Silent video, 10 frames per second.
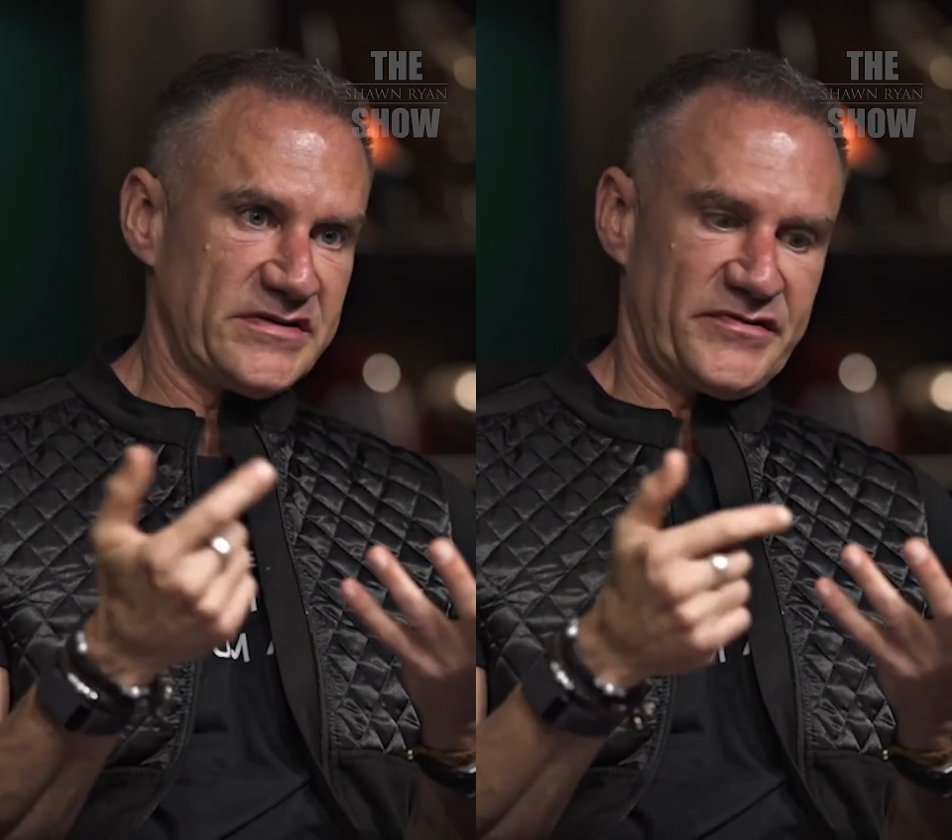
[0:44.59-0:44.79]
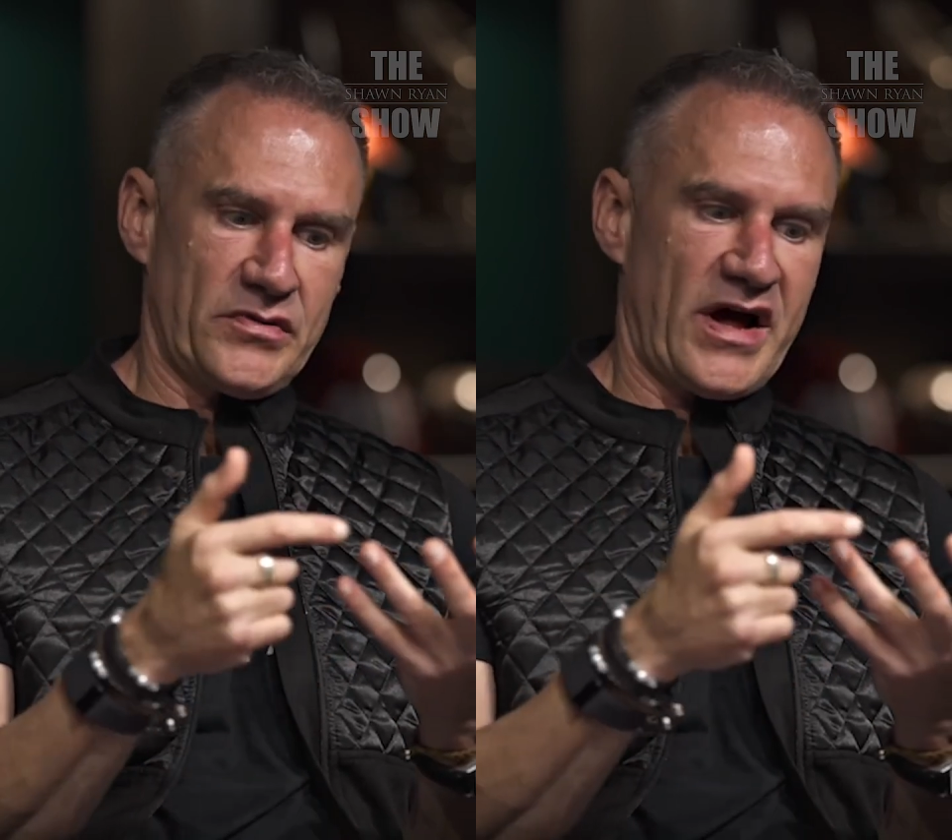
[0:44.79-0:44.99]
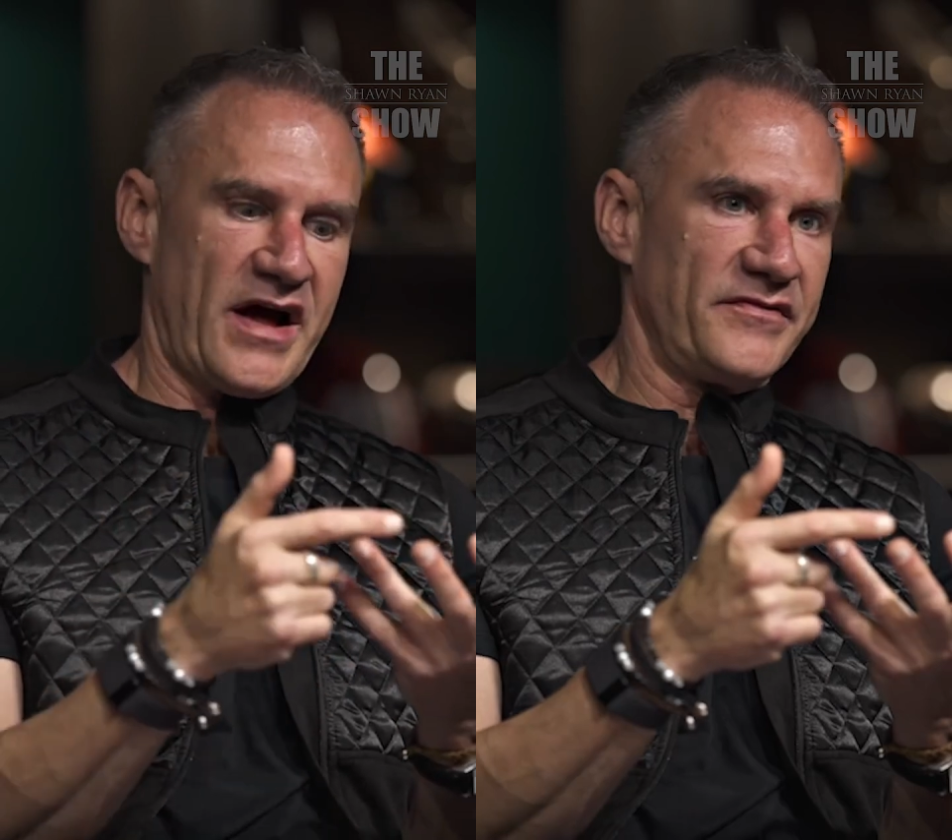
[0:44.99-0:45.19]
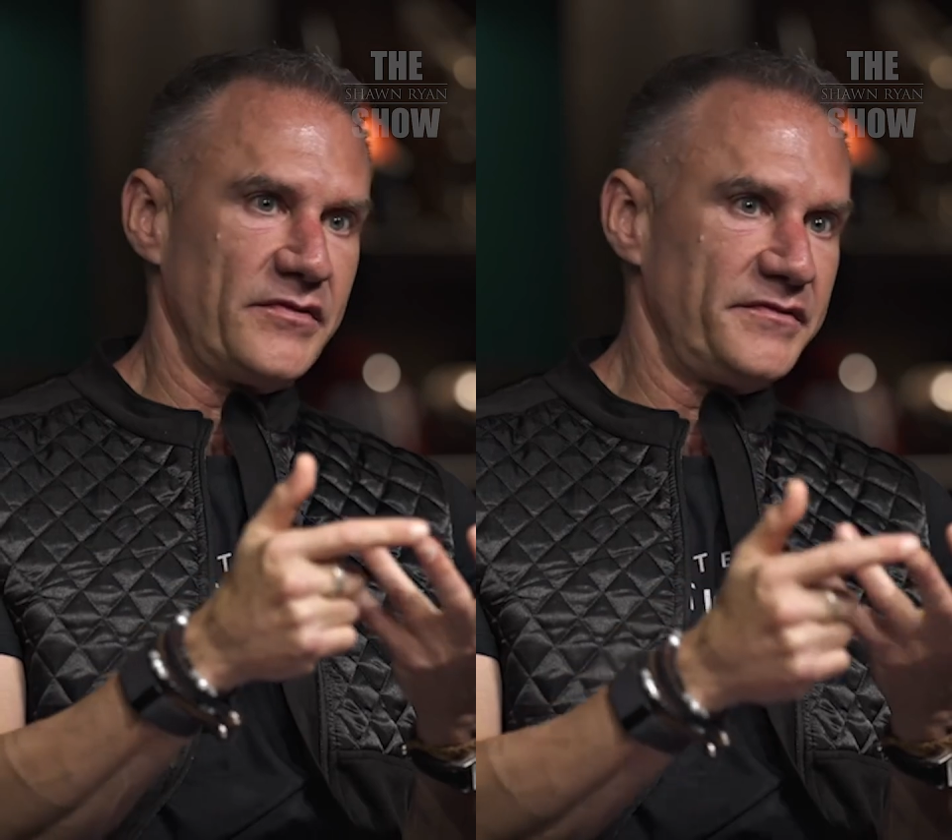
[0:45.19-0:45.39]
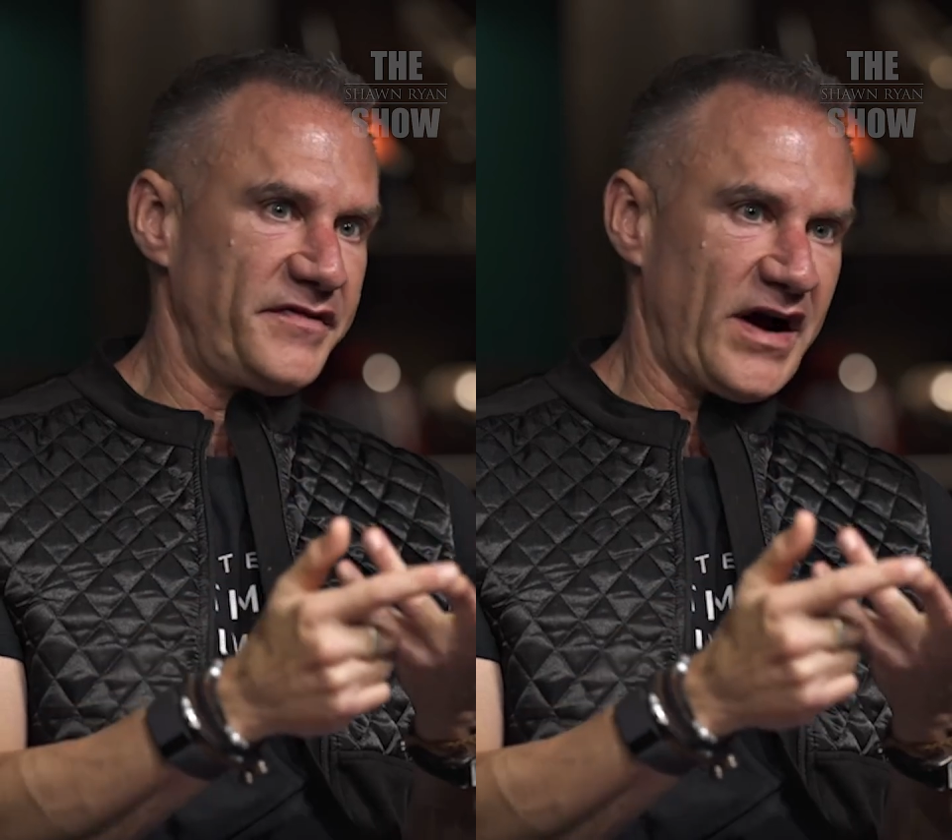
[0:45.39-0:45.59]
if you have
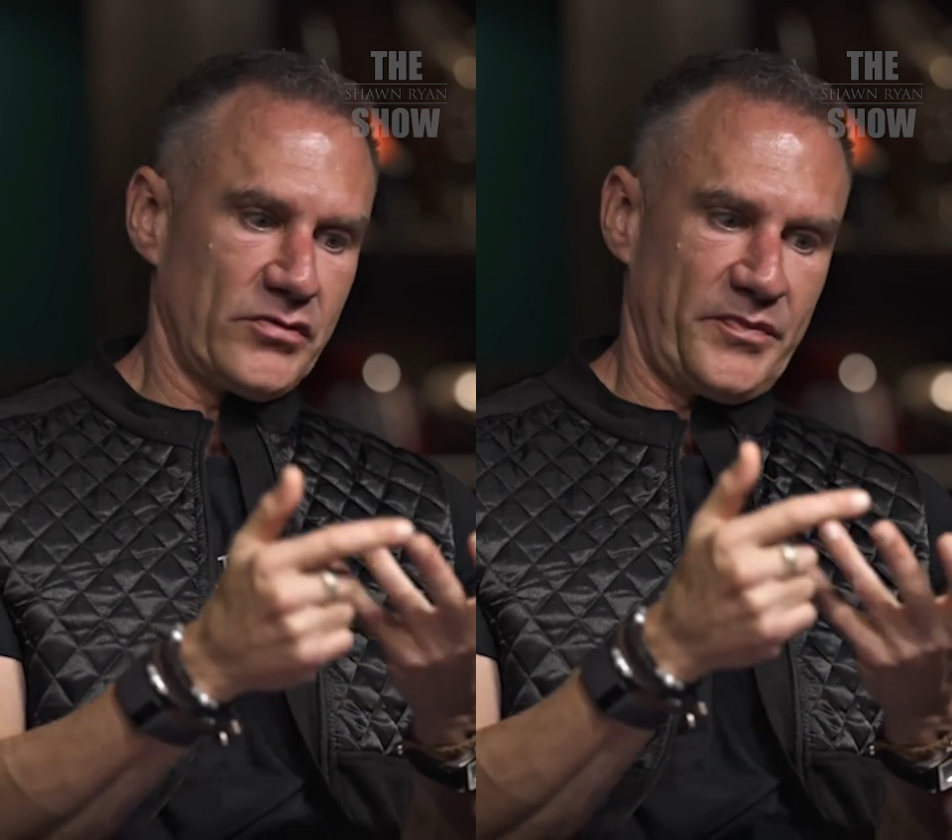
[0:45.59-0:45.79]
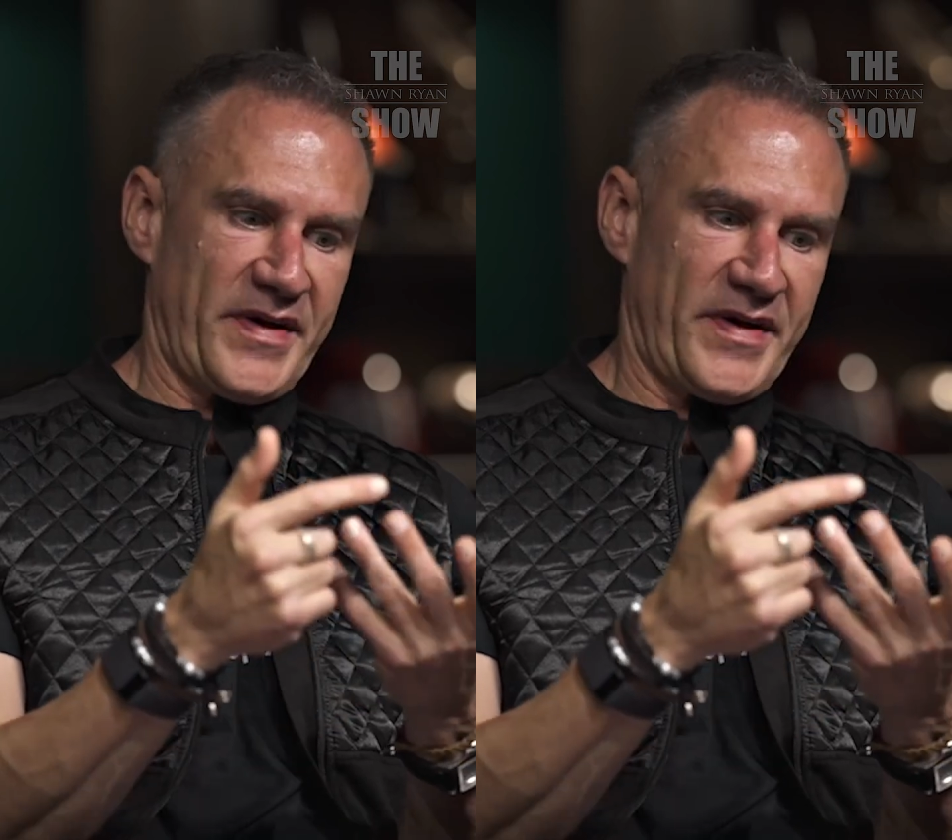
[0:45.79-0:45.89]
them, viral